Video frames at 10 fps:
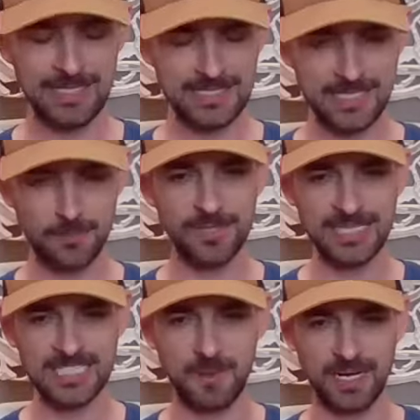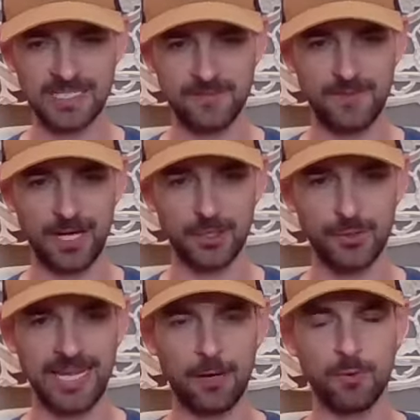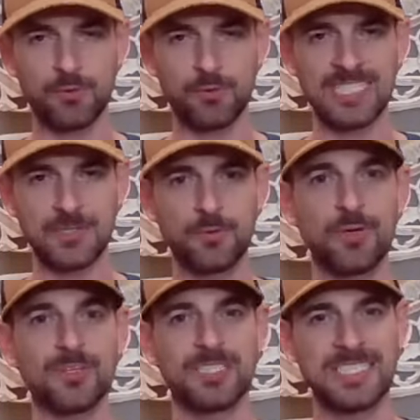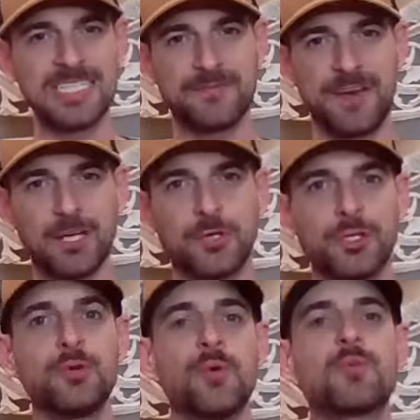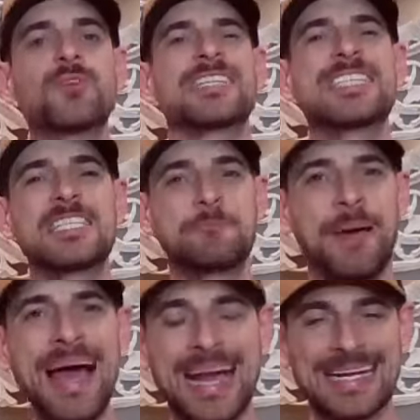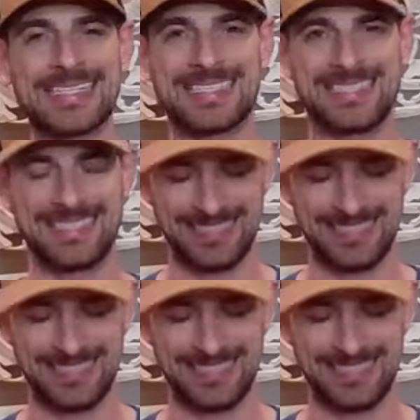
someone that spots the value in that will re- sees the value in you will respect